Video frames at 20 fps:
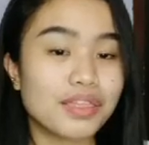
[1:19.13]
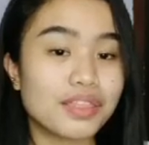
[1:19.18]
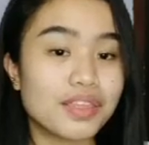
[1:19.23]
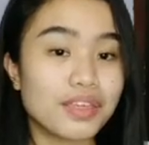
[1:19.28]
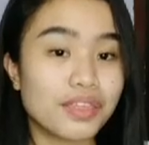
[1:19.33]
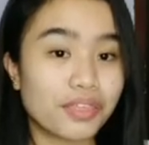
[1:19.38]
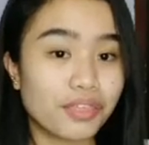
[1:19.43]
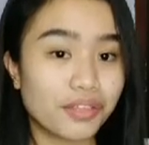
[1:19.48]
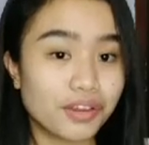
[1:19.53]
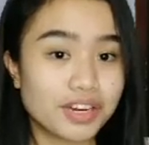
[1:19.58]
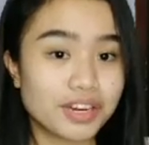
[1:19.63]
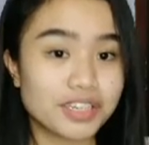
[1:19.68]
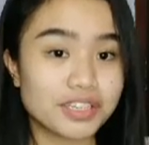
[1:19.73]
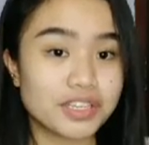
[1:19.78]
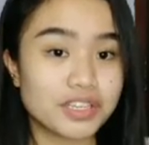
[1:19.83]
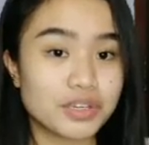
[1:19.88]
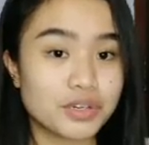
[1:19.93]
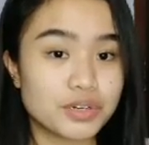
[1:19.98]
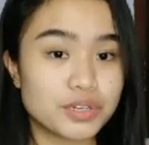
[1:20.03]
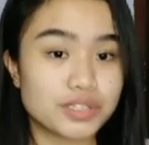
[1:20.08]
The
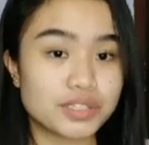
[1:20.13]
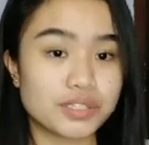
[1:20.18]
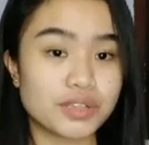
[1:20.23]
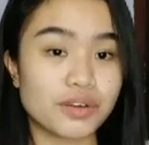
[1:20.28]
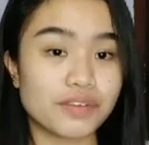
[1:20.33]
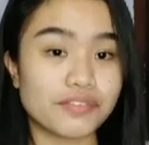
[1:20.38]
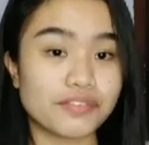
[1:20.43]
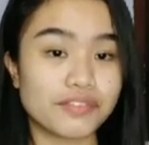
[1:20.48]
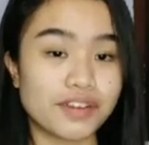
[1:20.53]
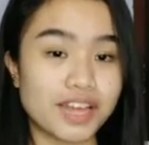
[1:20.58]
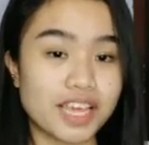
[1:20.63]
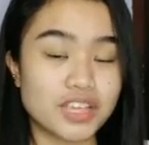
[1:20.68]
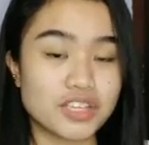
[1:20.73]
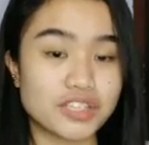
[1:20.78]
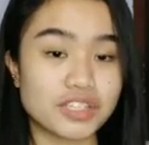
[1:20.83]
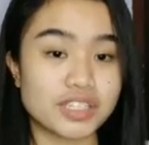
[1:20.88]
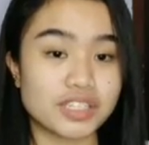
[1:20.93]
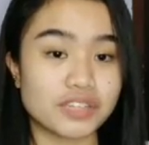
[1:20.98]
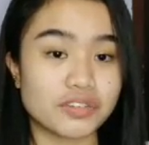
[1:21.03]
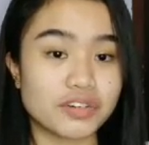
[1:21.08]
third use of
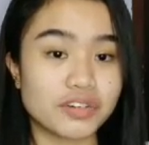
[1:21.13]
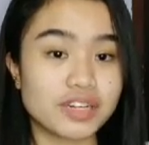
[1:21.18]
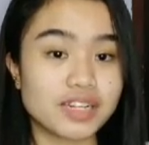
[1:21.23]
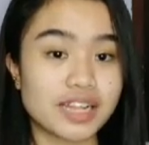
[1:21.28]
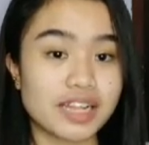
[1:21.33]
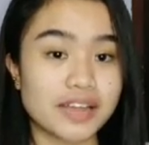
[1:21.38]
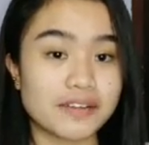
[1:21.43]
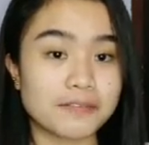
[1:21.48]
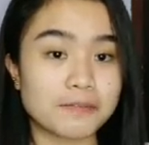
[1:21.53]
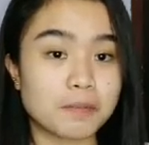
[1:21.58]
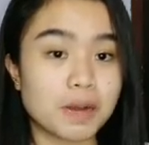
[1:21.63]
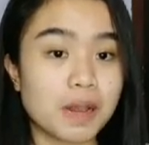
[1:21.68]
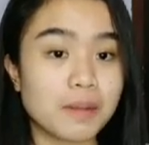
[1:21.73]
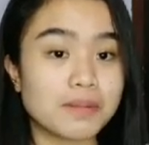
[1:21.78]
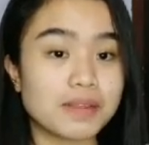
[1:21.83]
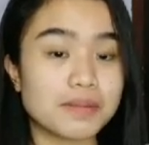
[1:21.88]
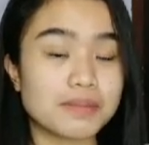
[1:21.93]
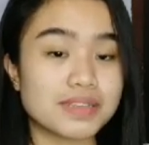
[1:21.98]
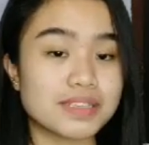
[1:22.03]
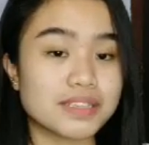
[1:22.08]
range in real-life
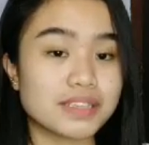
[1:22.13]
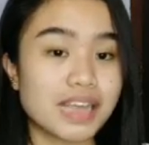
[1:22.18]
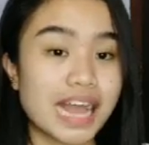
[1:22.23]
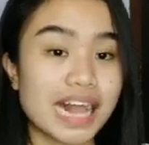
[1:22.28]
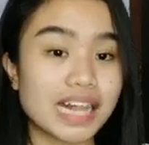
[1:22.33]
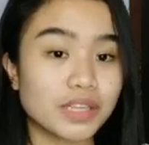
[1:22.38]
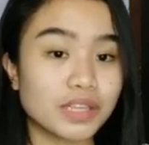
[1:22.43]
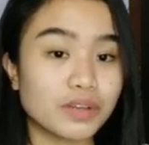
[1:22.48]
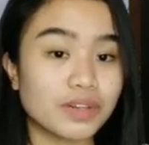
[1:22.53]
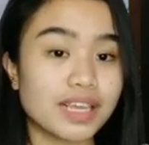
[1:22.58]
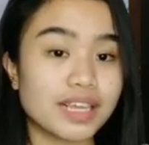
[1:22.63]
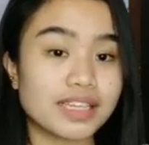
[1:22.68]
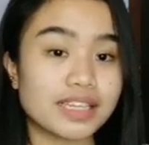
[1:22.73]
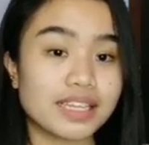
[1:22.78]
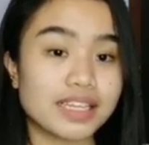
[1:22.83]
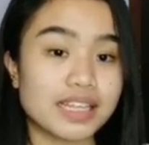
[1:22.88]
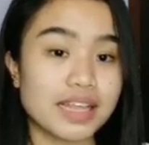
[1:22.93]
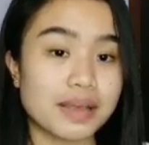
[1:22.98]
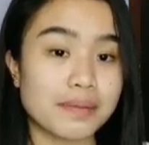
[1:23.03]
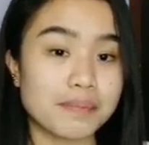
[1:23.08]
problem is
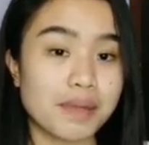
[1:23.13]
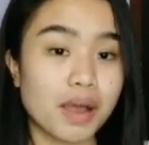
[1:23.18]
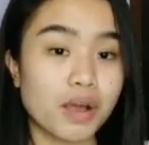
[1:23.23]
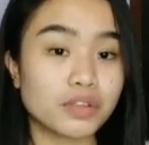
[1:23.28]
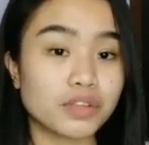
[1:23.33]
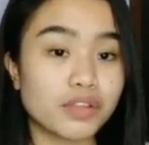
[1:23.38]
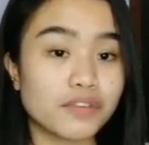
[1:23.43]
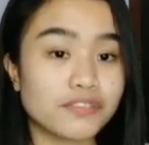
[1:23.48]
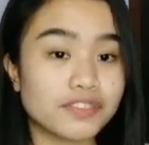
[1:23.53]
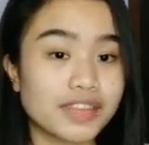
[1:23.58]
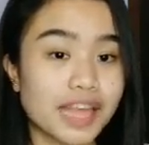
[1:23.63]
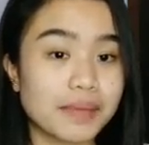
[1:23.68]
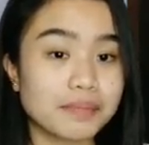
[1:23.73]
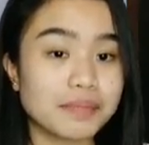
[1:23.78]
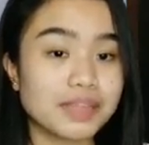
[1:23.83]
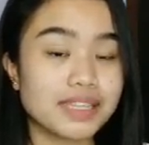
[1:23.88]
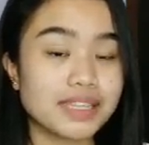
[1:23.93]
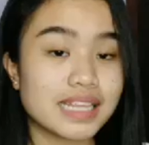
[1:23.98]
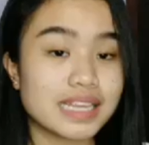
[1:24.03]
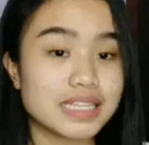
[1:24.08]
calculating the amount of
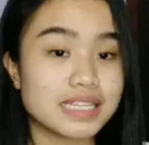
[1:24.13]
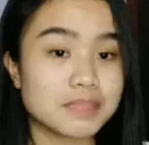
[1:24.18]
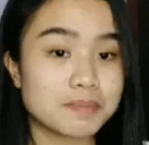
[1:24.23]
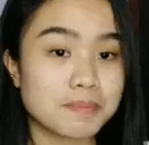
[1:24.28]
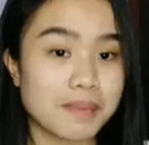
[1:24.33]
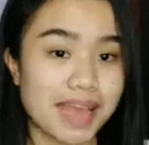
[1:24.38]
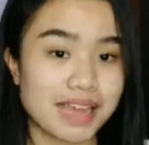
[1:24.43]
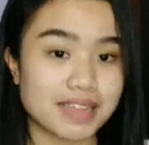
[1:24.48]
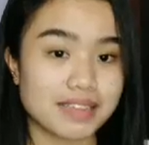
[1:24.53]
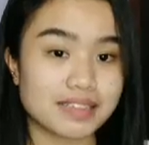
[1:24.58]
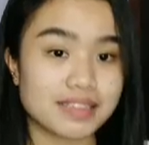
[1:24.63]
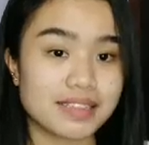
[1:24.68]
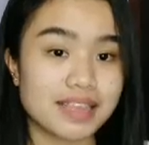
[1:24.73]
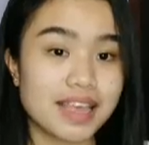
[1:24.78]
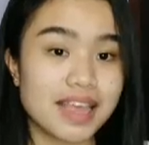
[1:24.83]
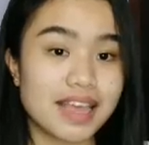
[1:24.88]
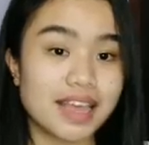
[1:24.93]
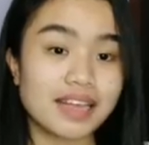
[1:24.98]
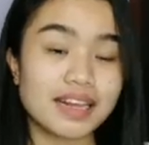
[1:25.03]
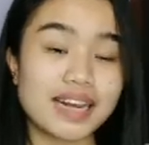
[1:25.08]
time that has passed,
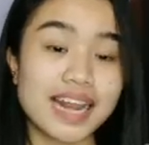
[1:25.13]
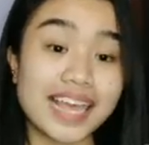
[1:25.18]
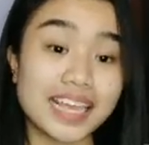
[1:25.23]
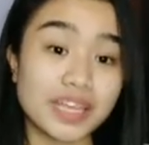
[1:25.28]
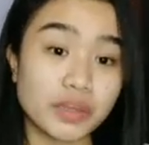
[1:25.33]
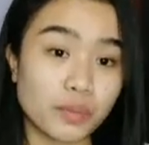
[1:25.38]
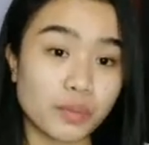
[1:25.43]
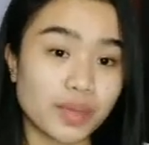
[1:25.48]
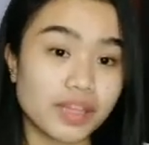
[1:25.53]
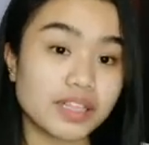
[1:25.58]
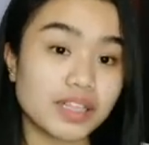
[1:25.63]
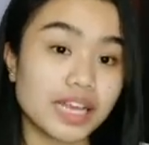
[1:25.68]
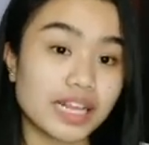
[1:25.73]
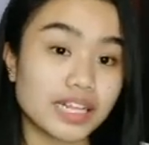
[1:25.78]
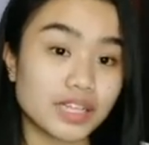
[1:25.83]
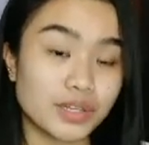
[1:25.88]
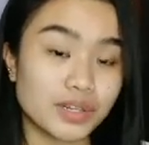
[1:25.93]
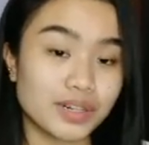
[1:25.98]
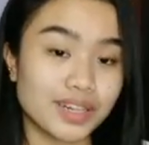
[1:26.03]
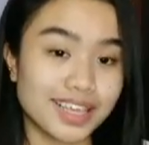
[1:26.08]
like when
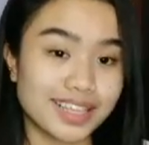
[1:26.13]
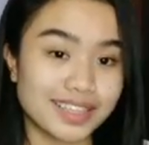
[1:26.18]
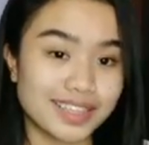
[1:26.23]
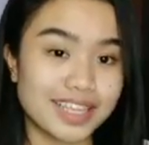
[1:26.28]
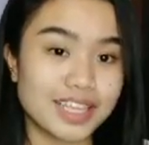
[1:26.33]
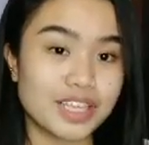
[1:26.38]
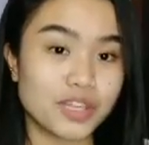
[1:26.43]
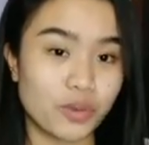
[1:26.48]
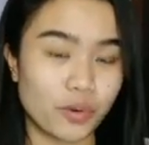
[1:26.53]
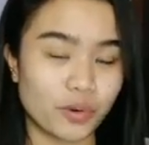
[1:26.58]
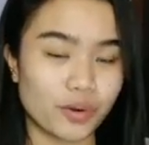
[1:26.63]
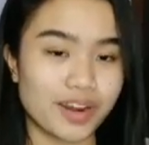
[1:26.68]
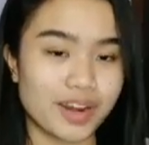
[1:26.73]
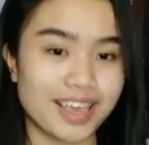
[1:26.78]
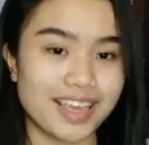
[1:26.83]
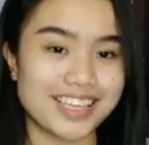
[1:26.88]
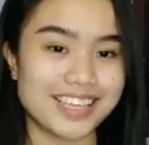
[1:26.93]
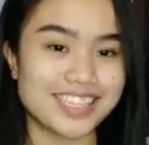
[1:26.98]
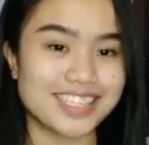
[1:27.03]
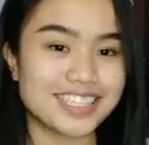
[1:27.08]
calculating your
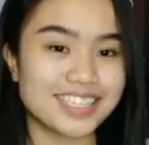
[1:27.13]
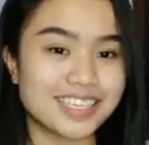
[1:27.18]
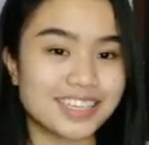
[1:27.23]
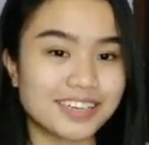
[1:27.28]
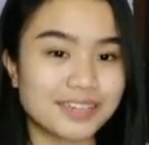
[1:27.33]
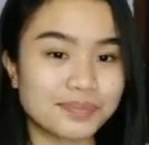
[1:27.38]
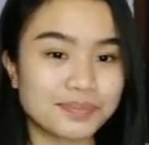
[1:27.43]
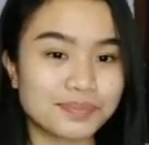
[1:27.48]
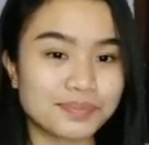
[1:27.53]
age.